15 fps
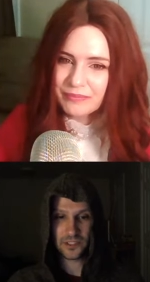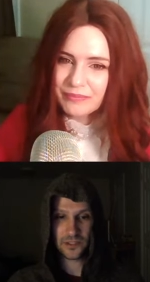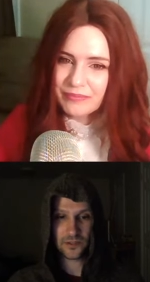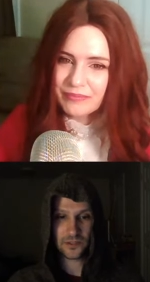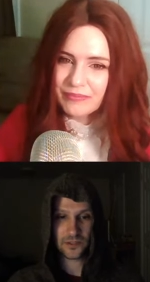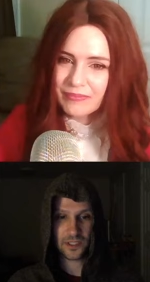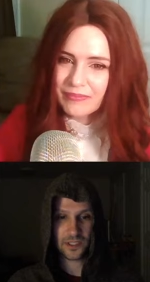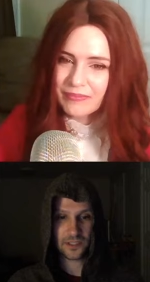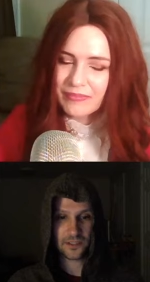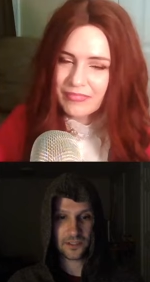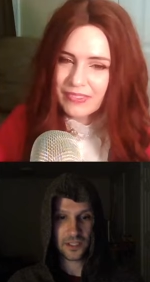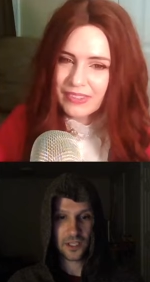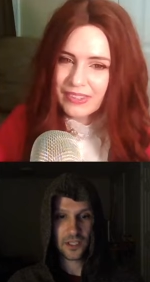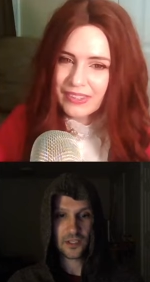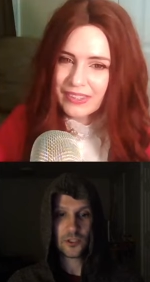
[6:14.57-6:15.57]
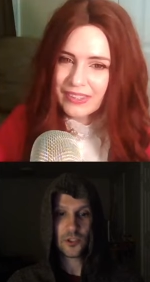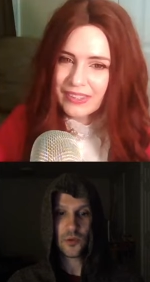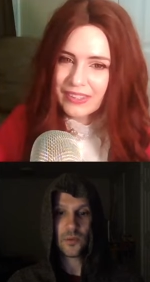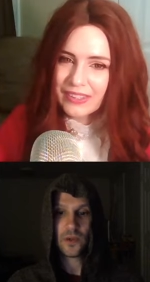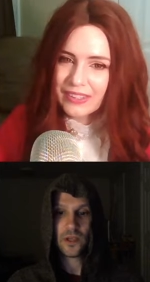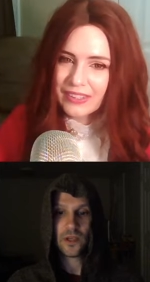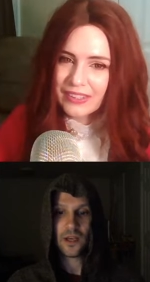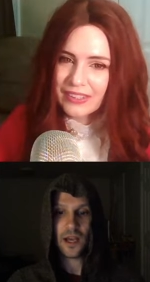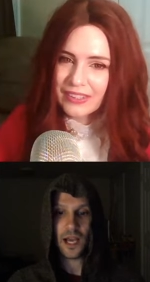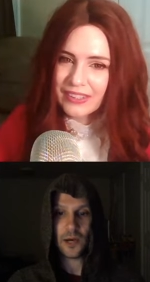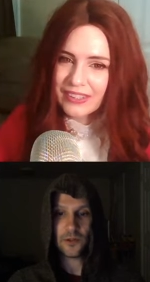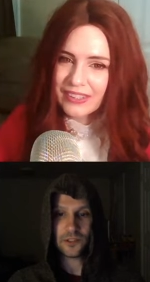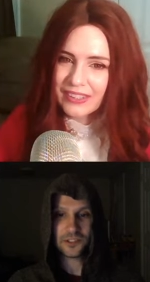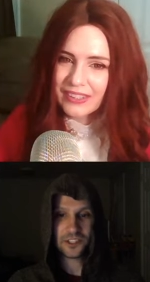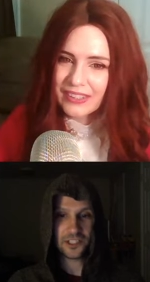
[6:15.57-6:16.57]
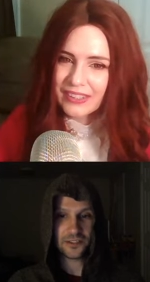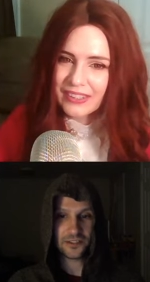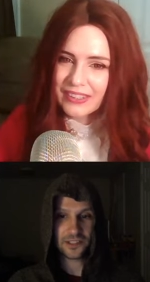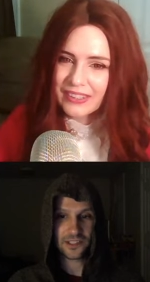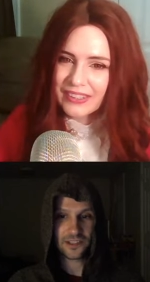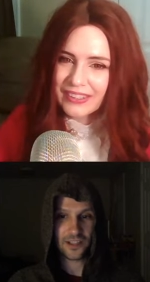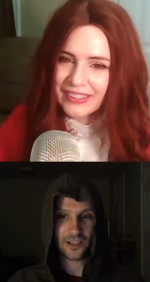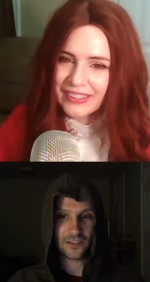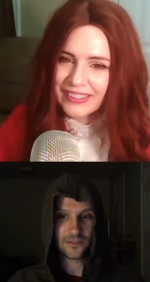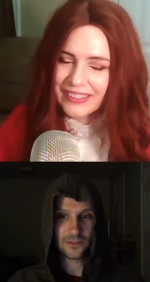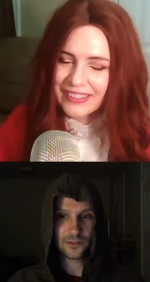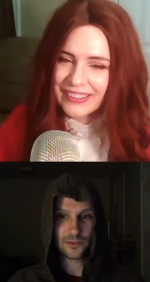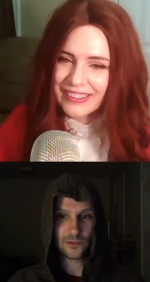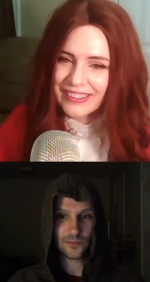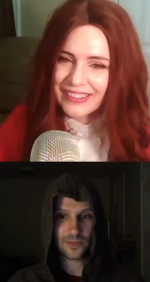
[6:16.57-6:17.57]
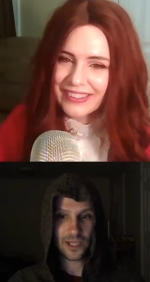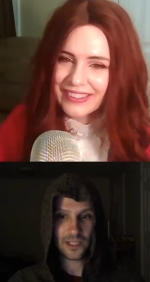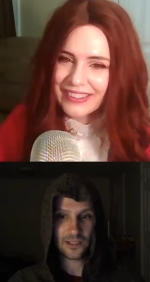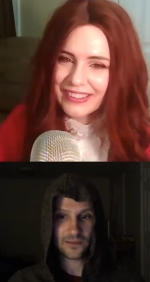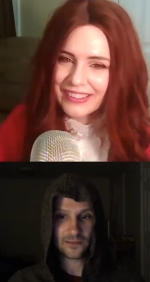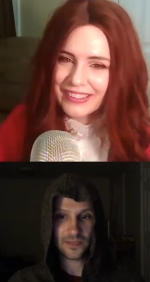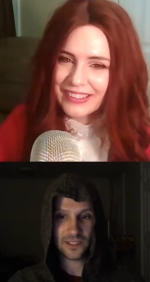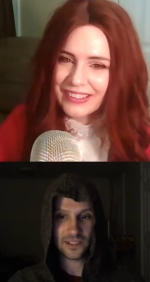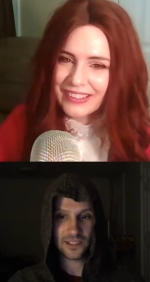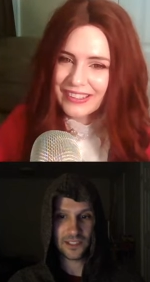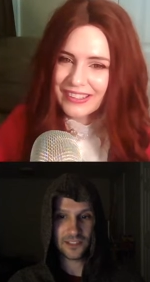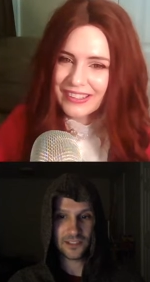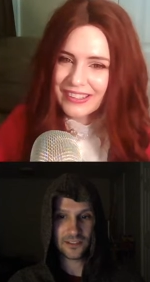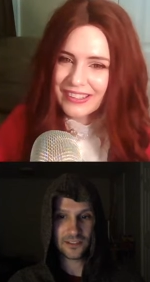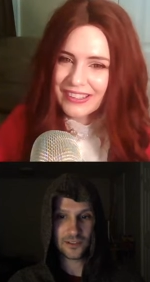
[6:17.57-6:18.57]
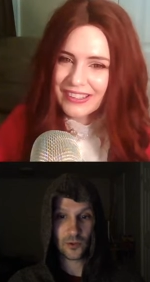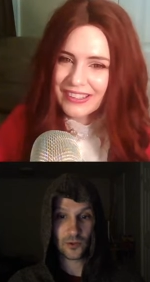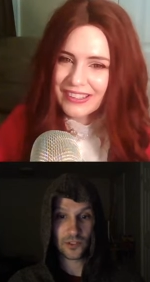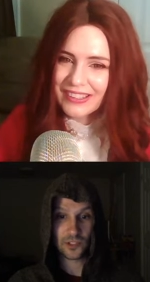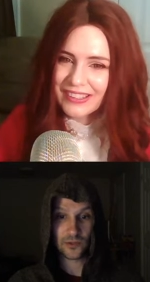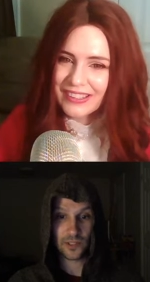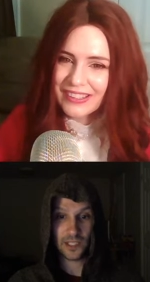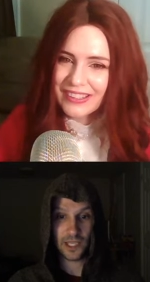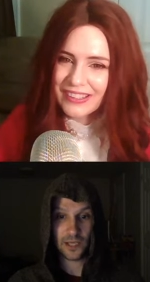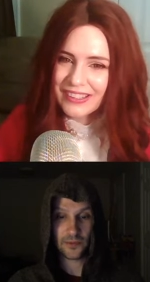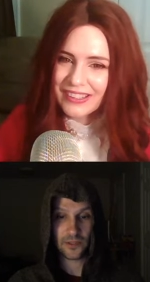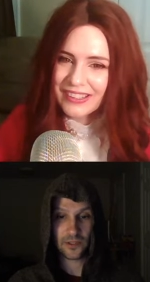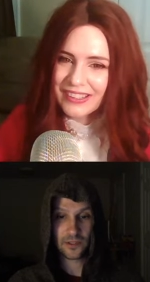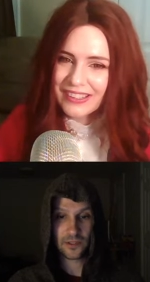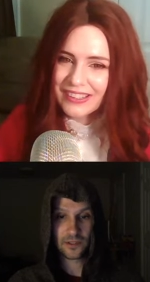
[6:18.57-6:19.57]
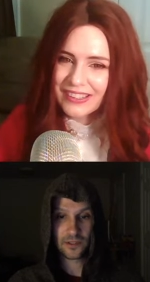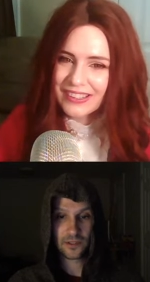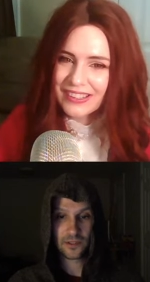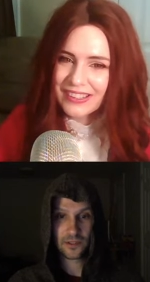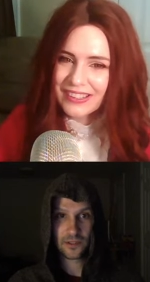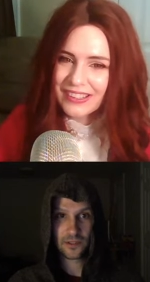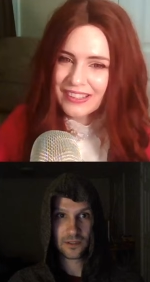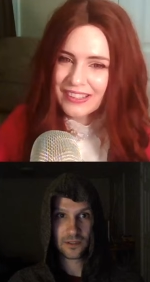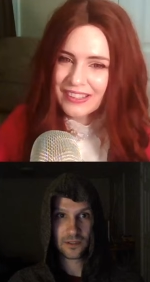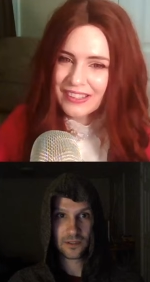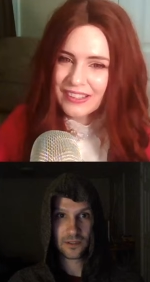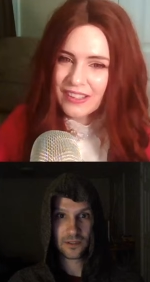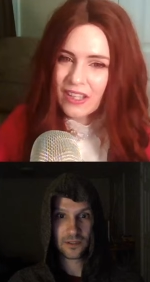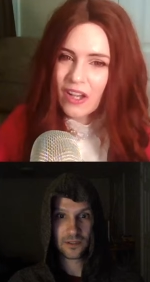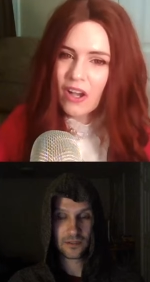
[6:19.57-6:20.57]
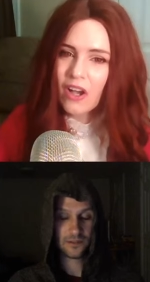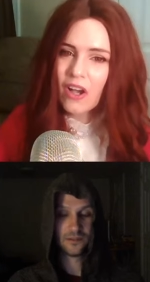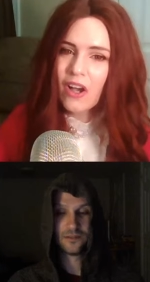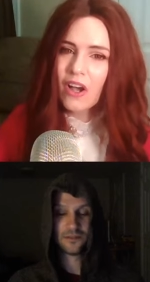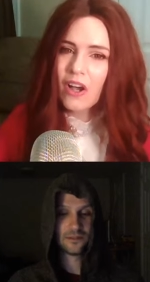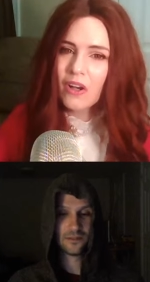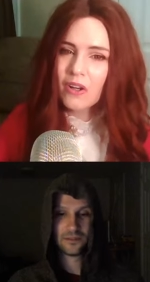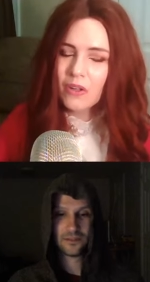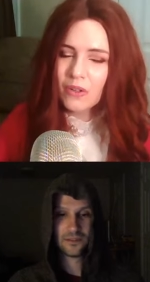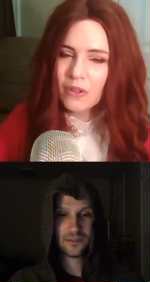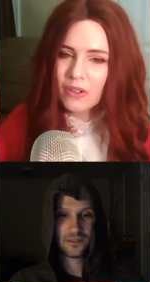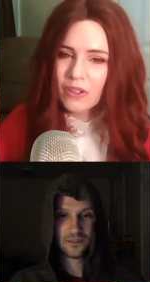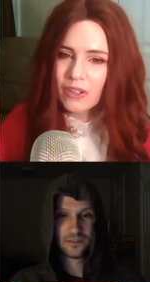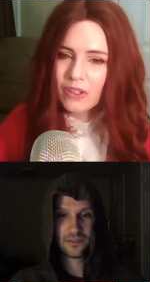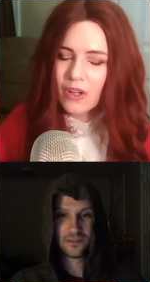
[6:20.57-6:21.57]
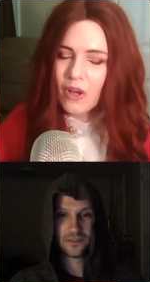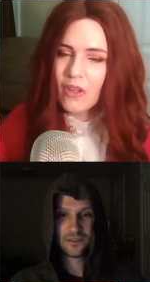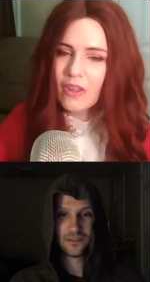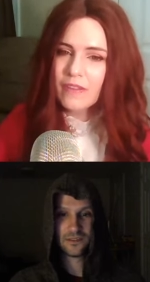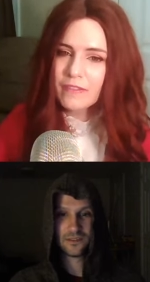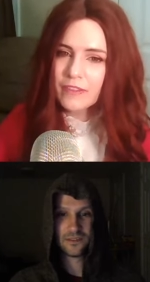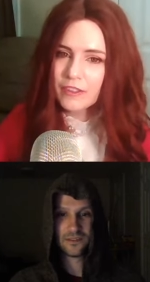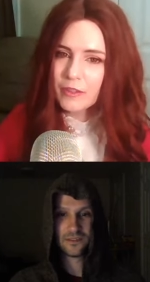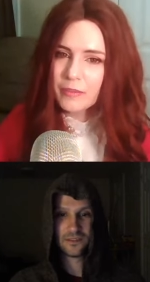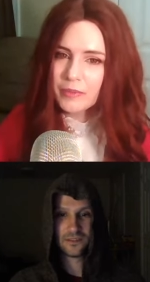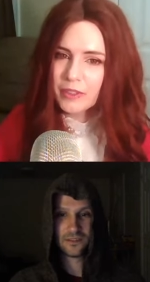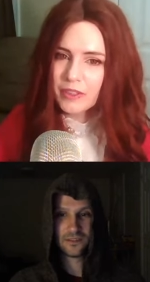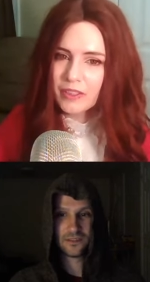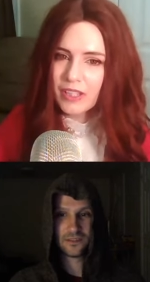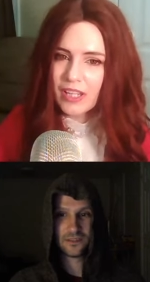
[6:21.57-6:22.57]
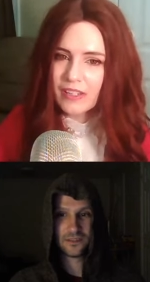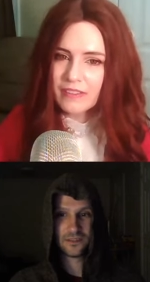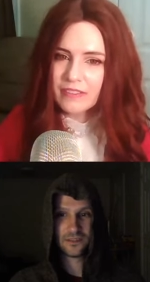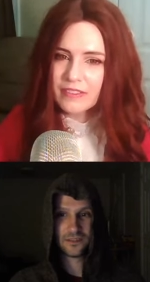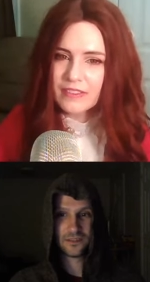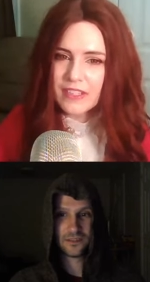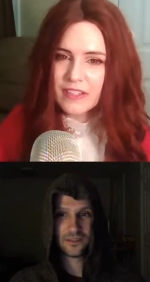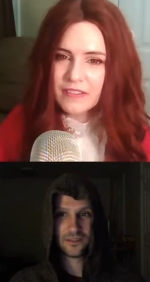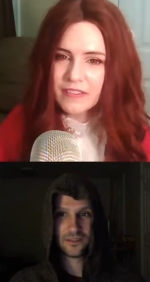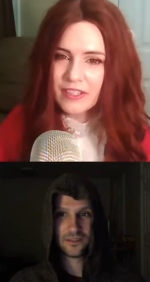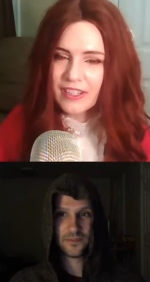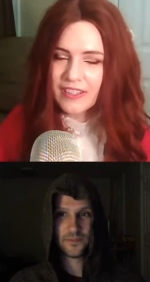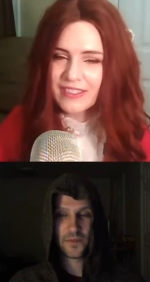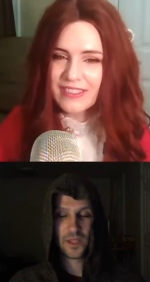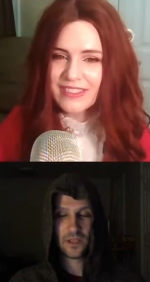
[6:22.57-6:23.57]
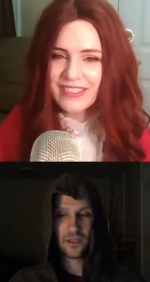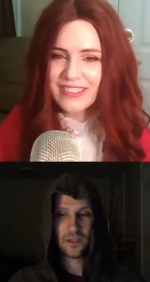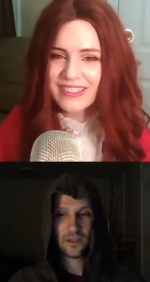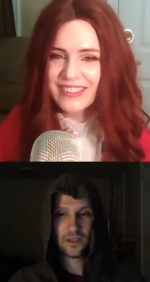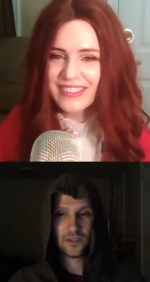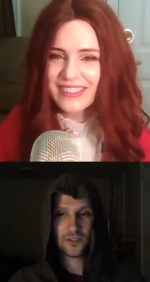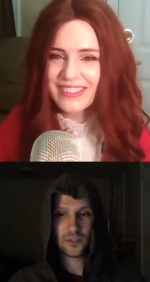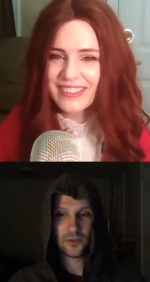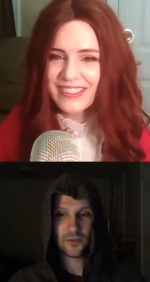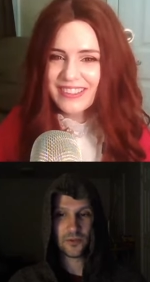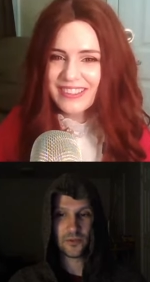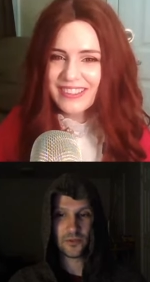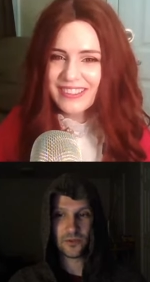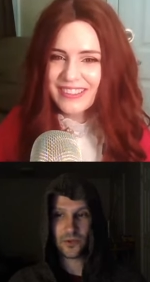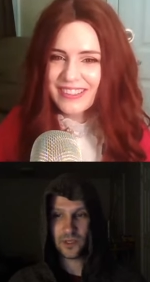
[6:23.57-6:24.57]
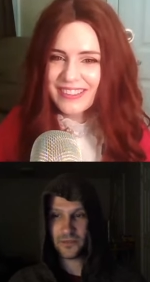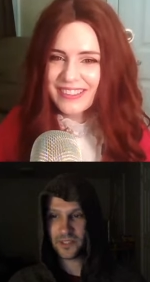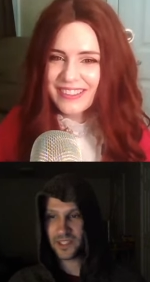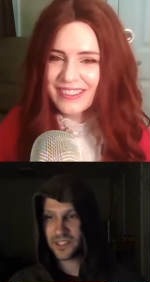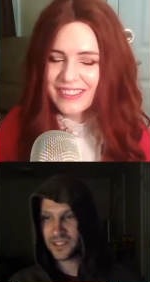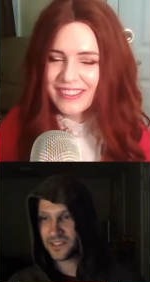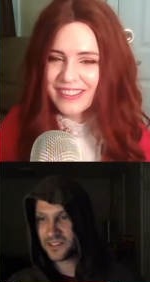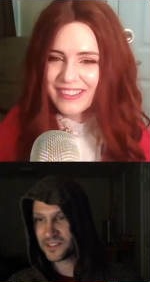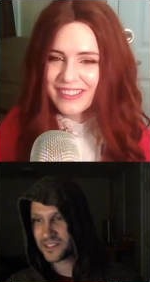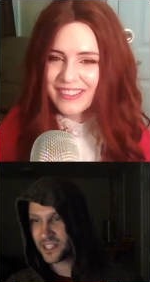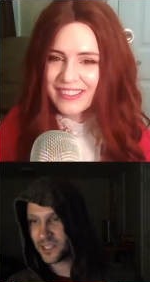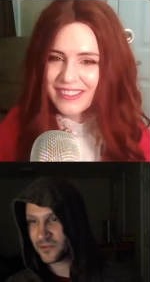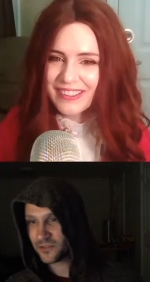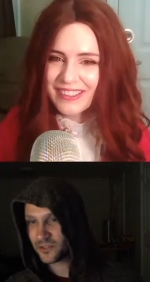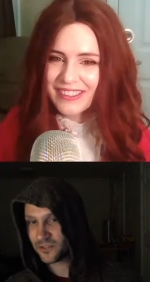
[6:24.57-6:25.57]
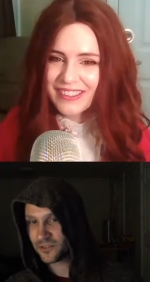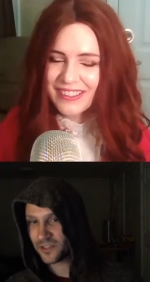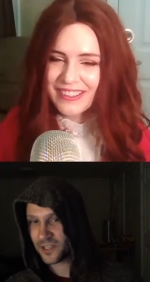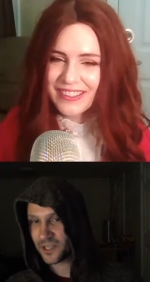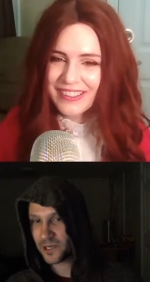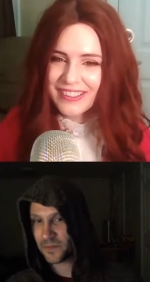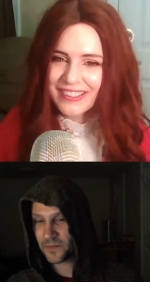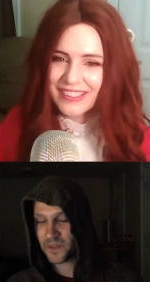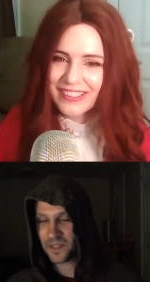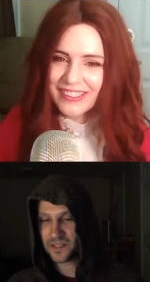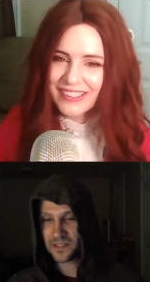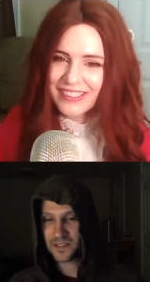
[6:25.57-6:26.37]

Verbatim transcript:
Speaker 1: I mean, she was nice. She, I was generally loved by my teachers. Oh, it's a green apple.
Speaker 2: Oh, cool. Oh, that filled up your life stuff. Nice.
Speaker 1: So, from what I'm getting in this game so far,